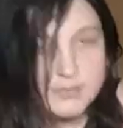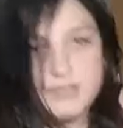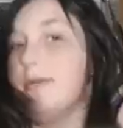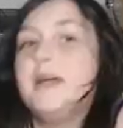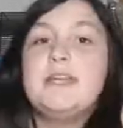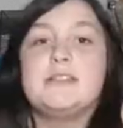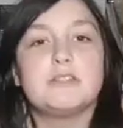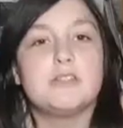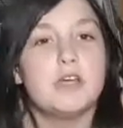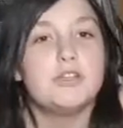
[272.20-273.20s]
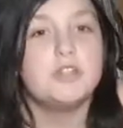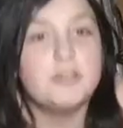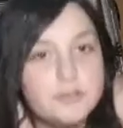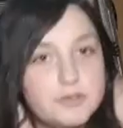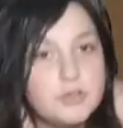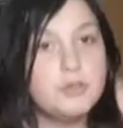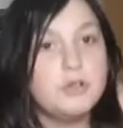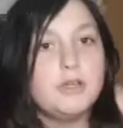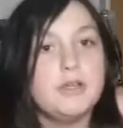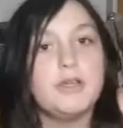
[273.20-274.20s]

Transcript: See, my knees are touching the floor.